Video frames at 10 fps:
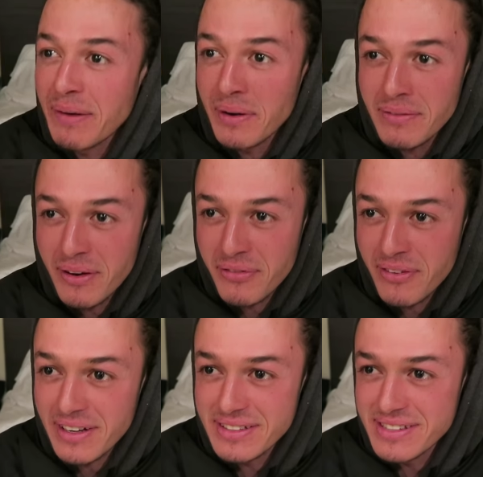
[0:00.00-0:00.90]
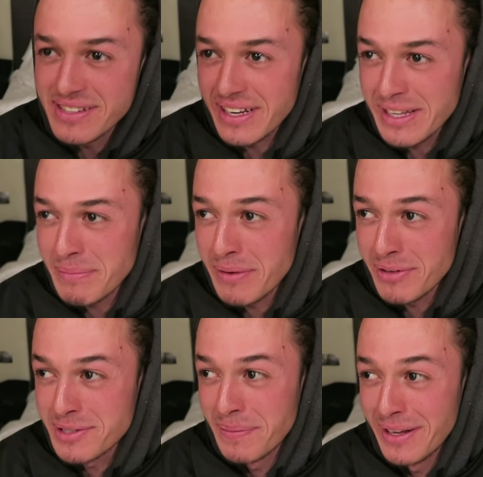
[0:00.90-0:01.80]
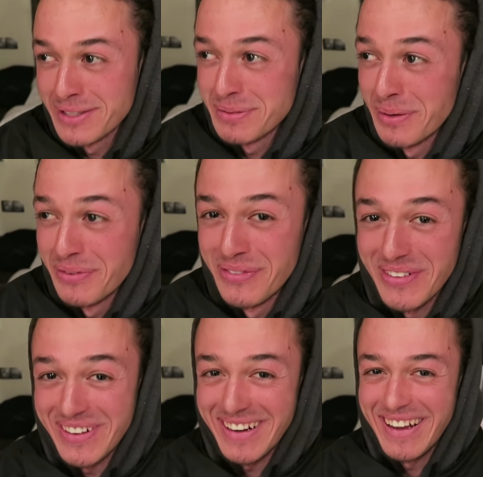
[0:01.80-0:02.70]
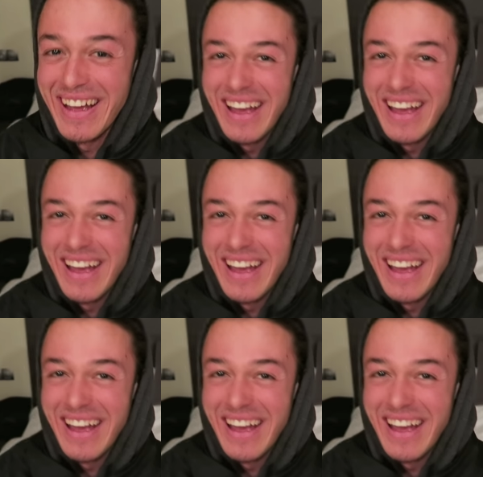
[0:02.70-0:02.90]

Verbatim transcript: Yeah, one of our friends said he'd be responsible for it.